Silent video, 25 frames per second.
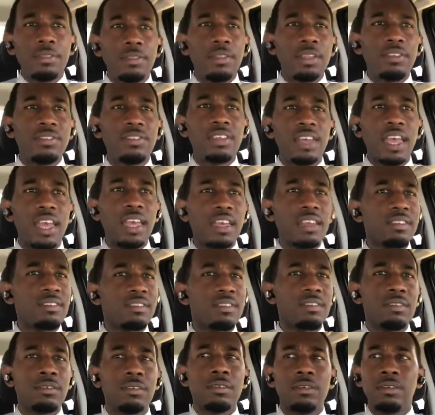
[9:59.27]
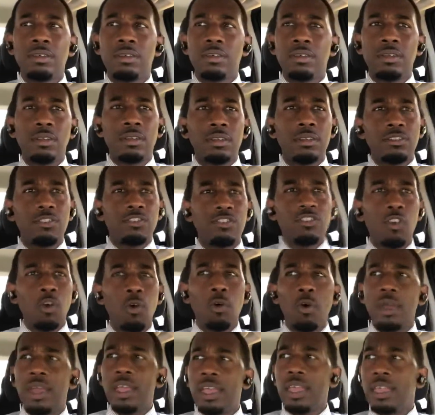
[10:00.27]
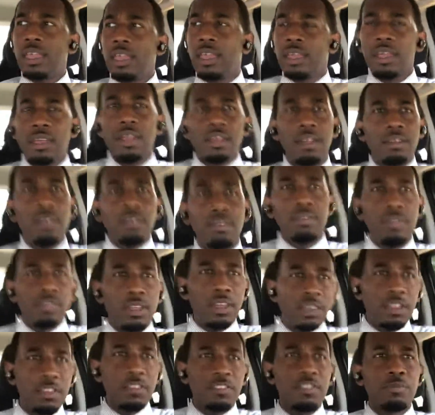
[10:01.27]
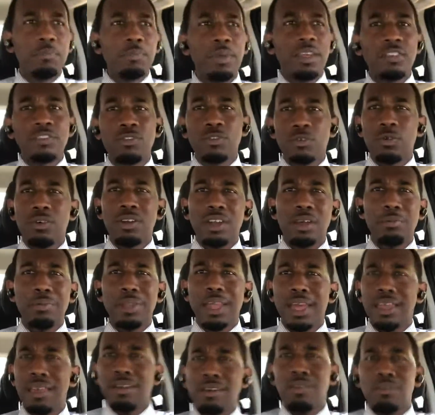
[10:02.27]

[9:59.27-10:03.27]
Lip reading: the text showing the dismissal. And I'm like,